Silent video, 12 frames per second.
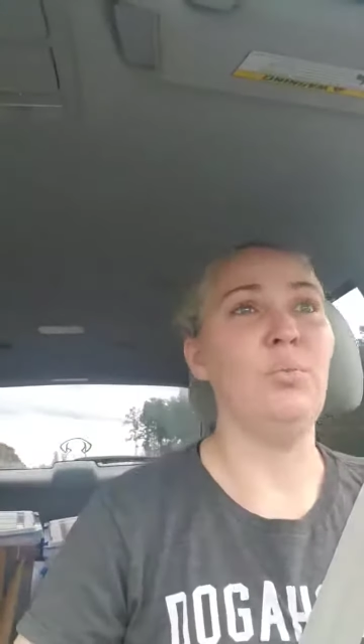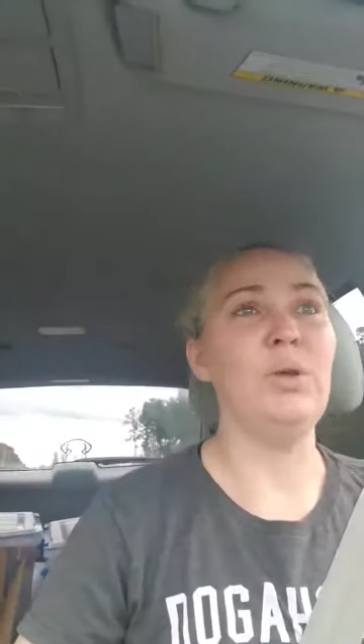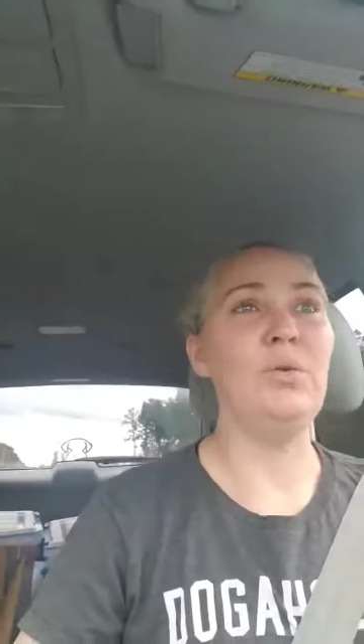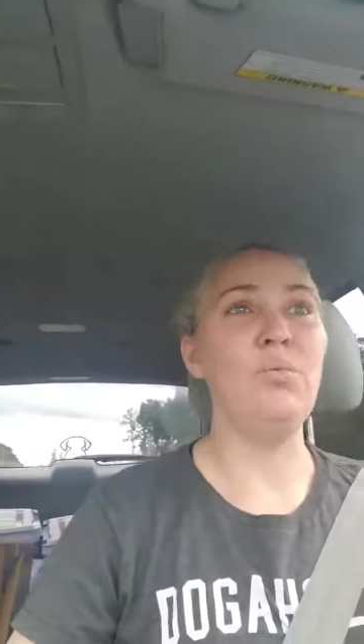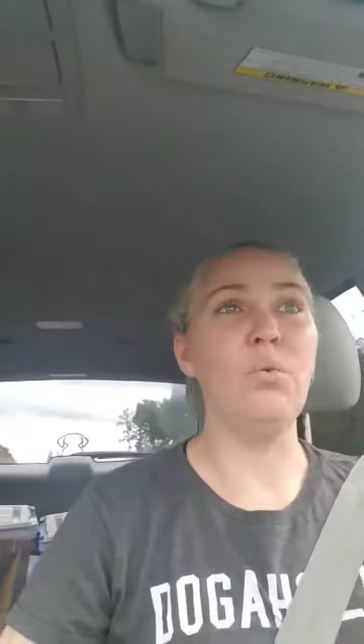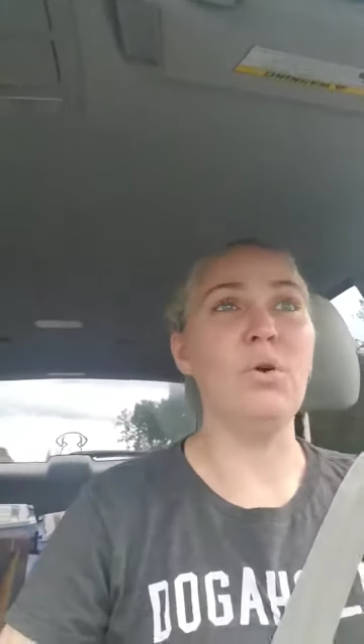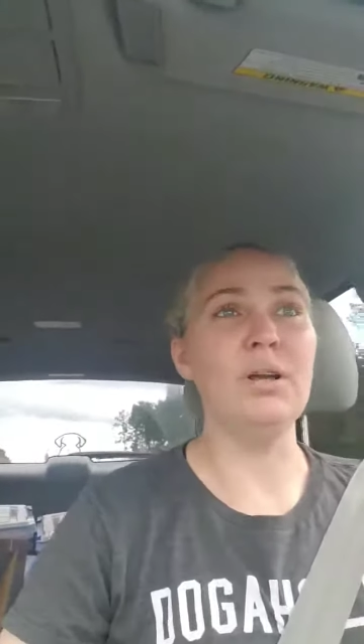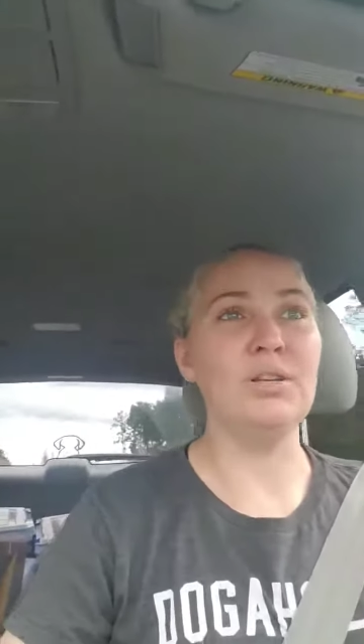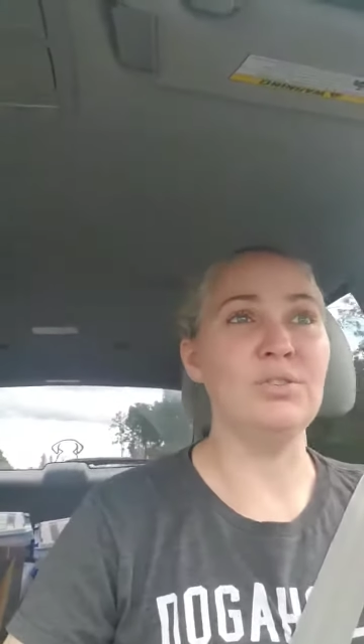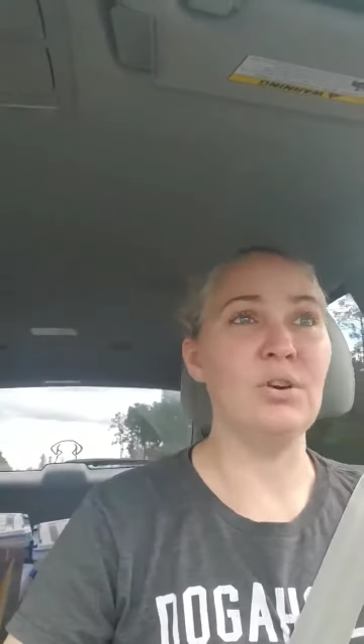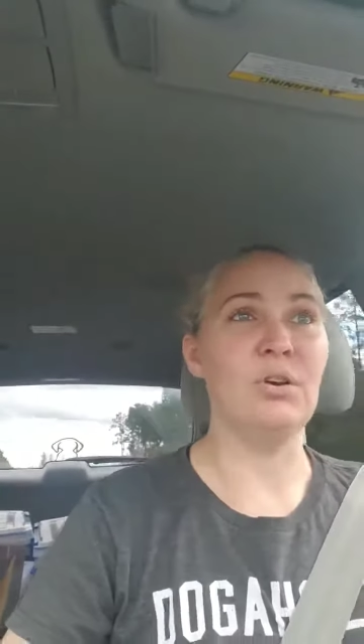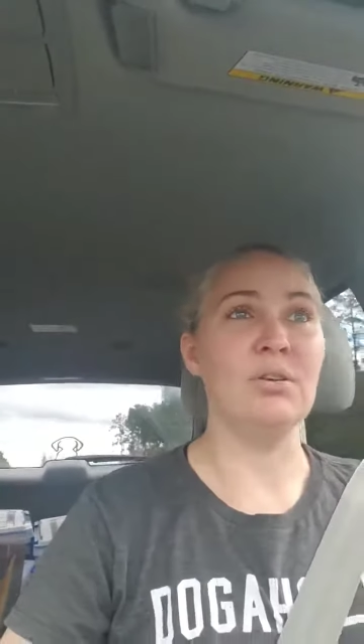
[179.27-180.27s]
we
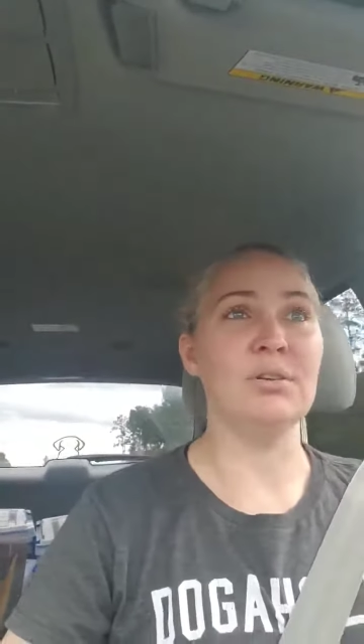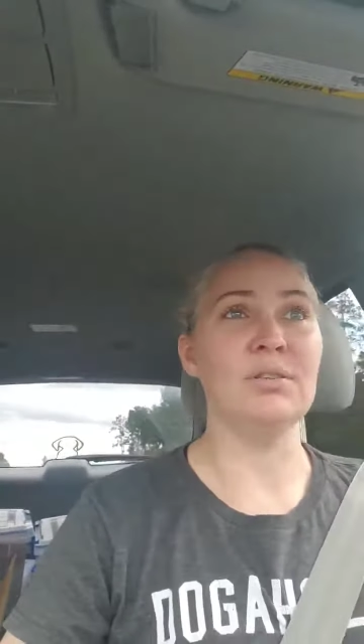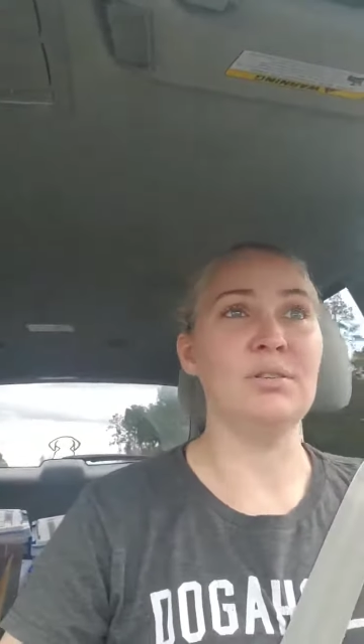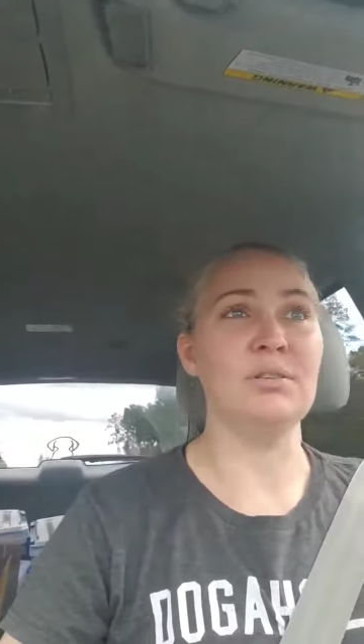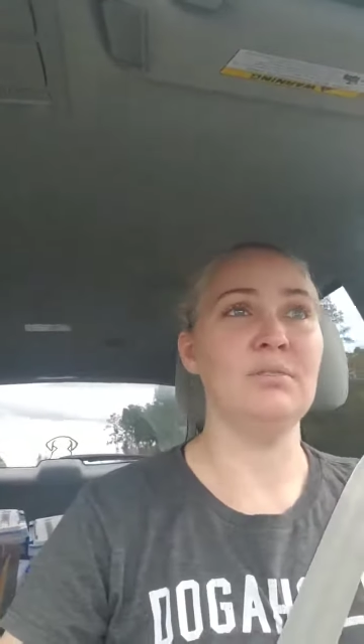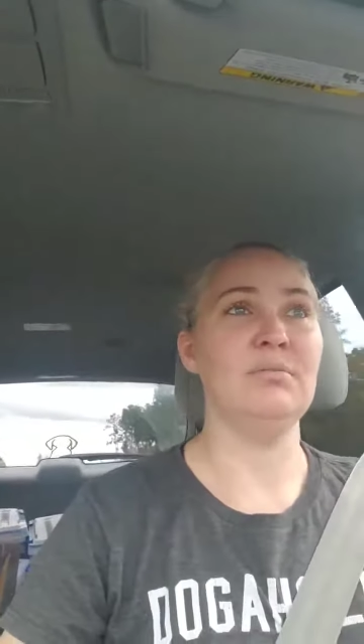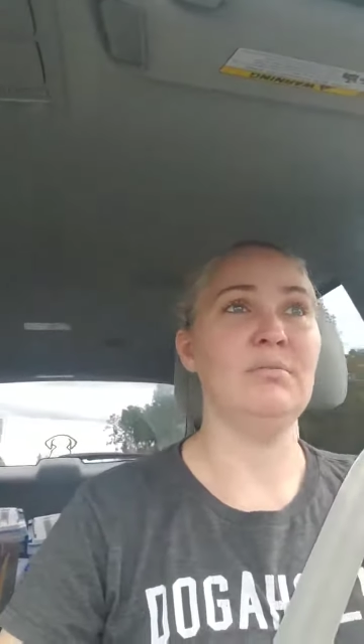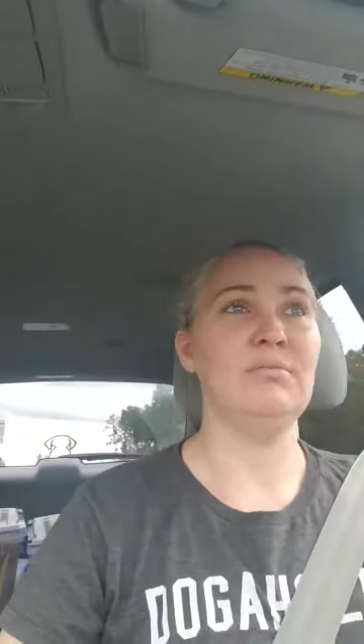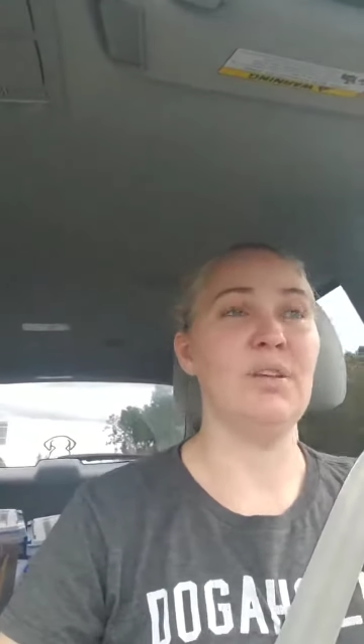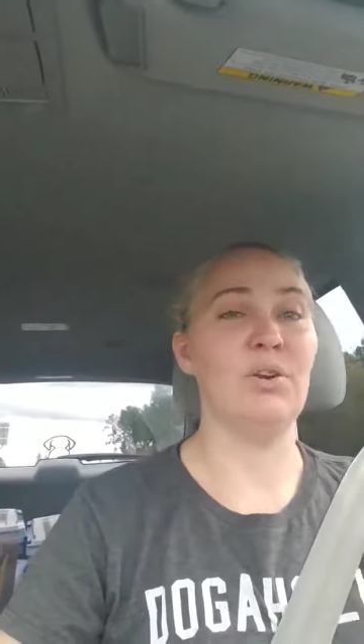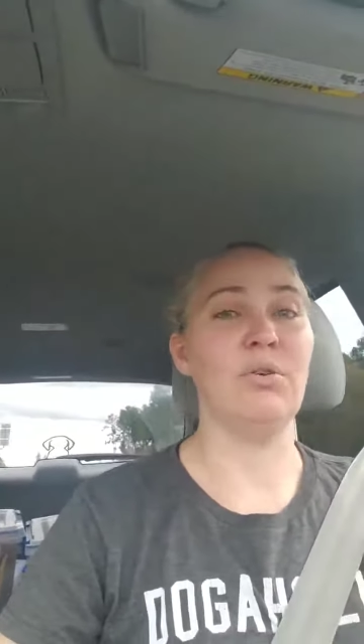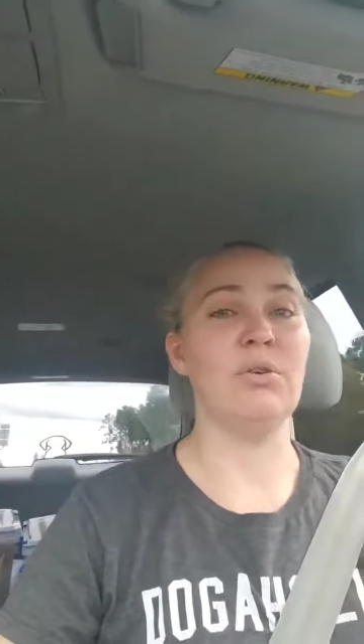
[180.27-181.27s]
want dogs
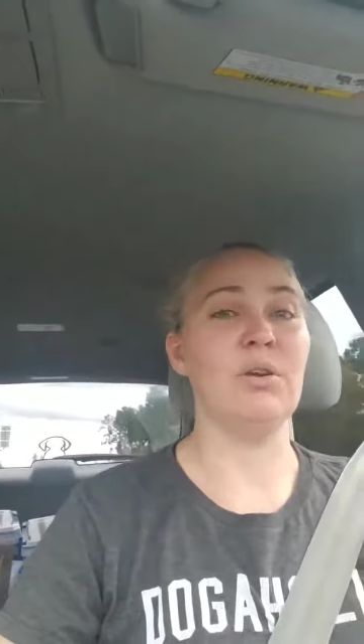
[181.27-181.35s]
that